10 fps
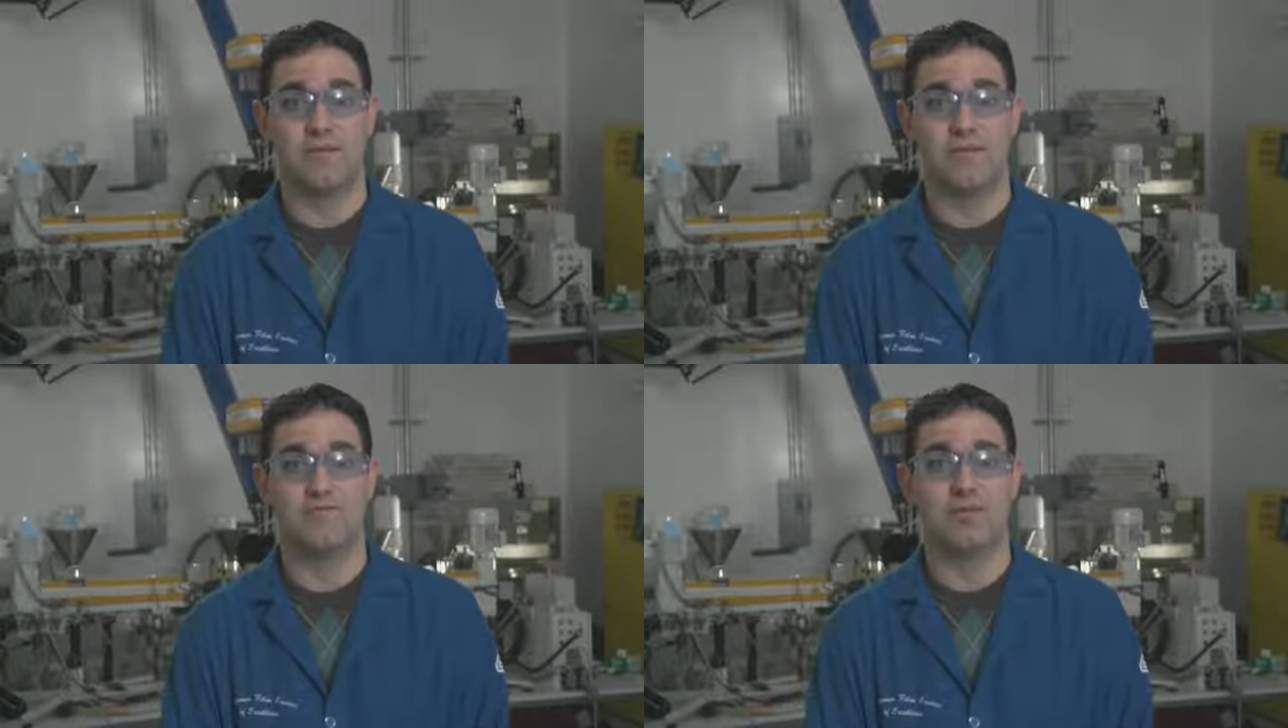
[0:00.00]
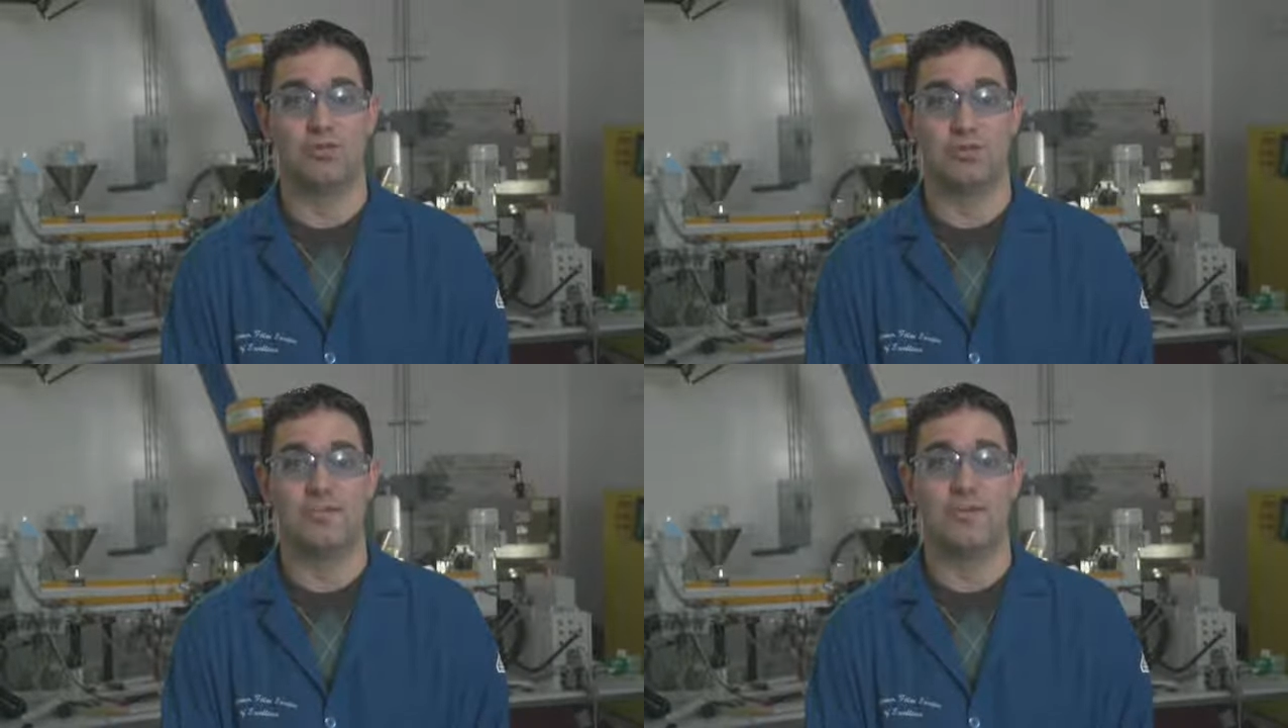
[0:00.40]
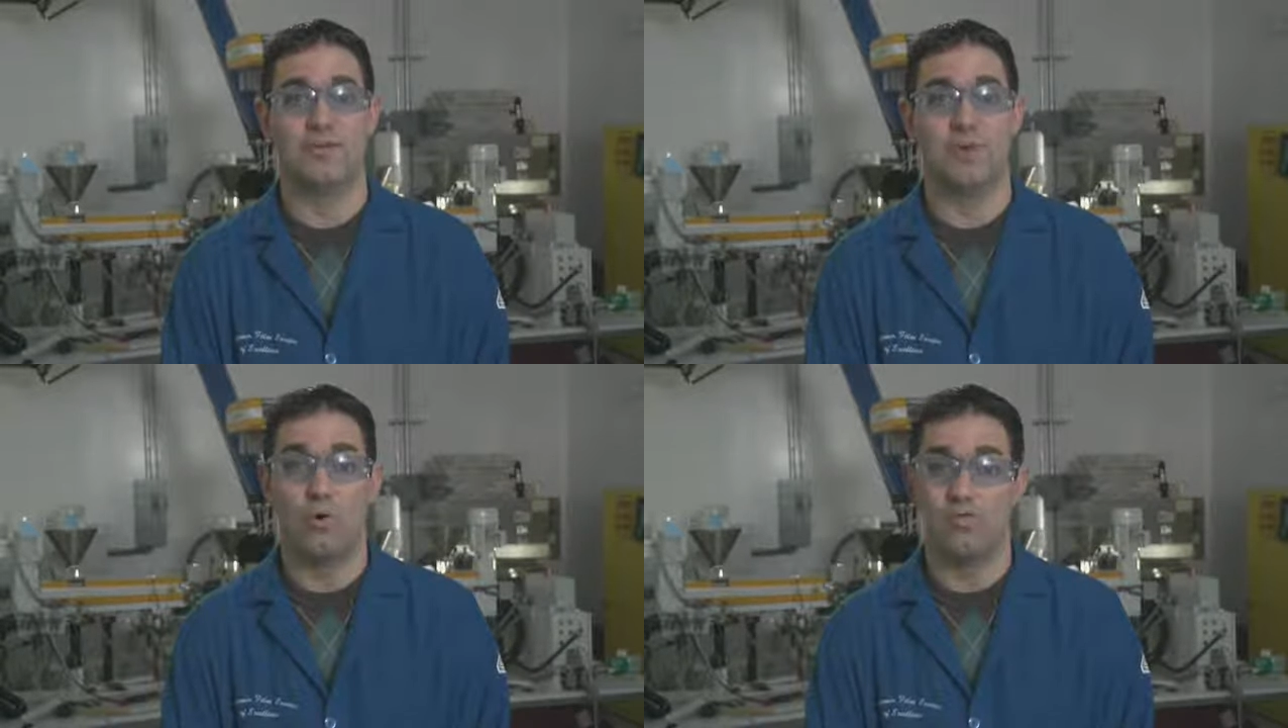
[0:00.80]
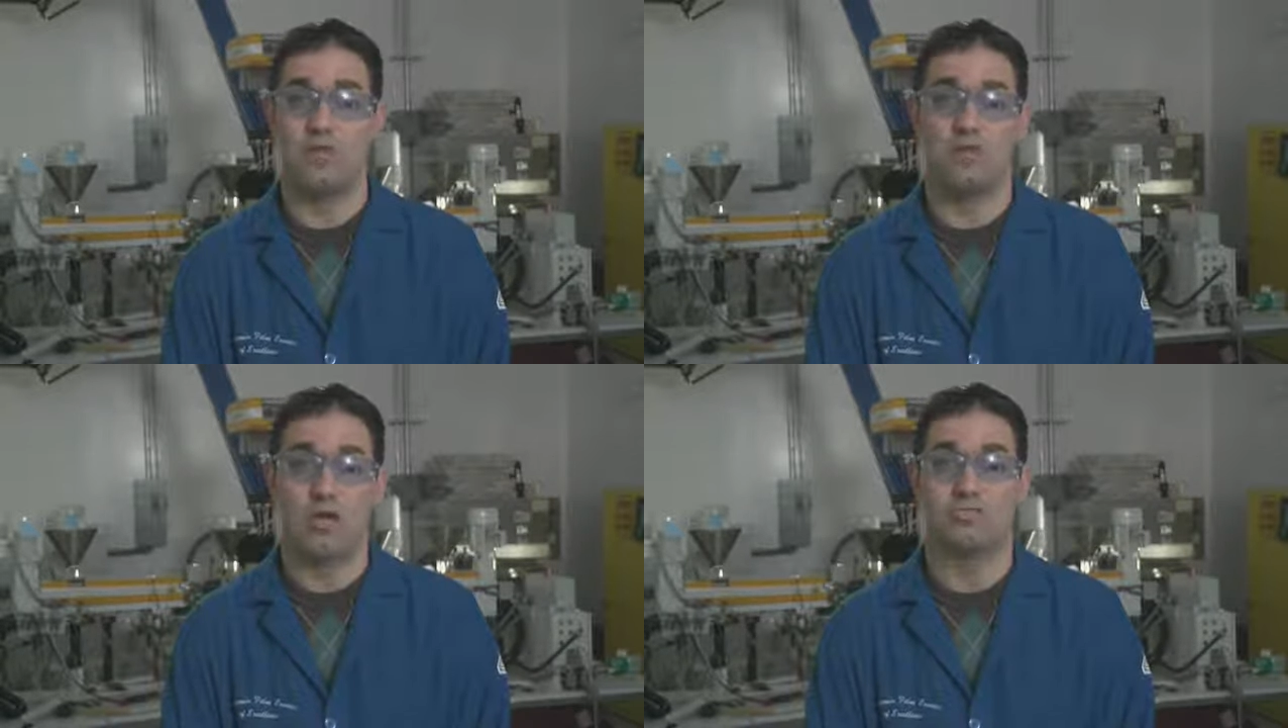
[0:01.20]
if you look at them over
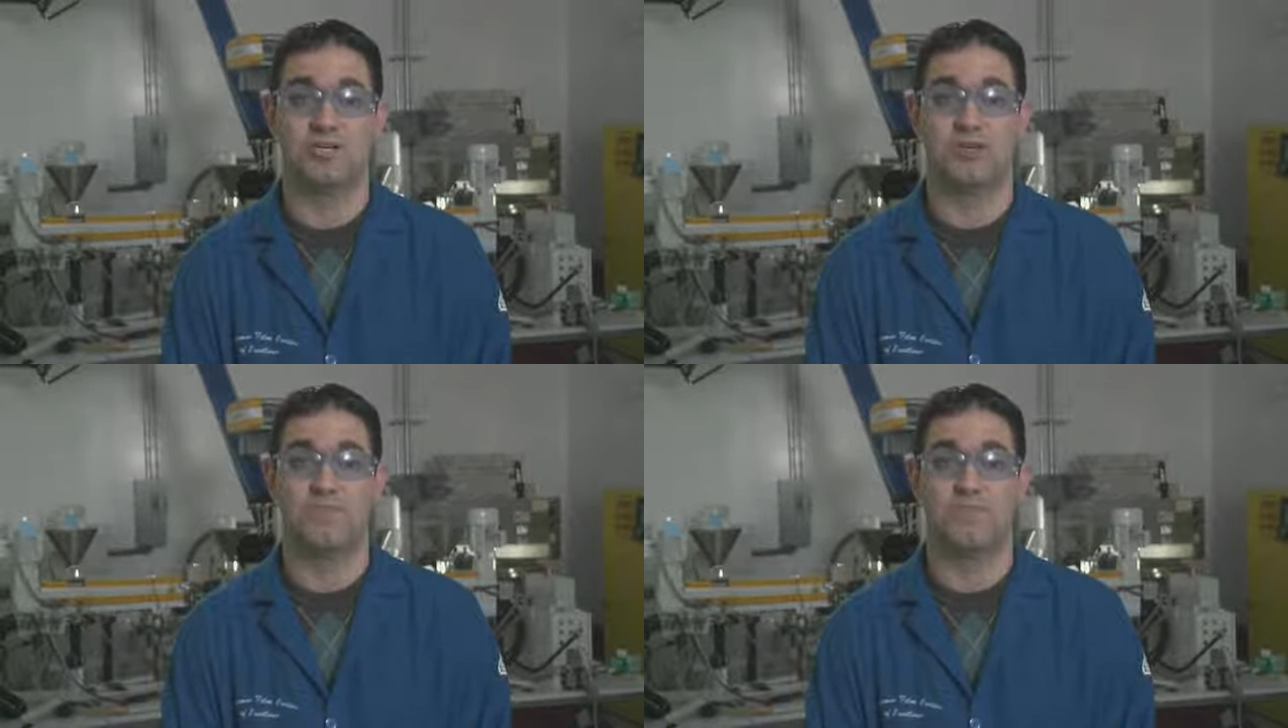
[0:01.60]
the long term.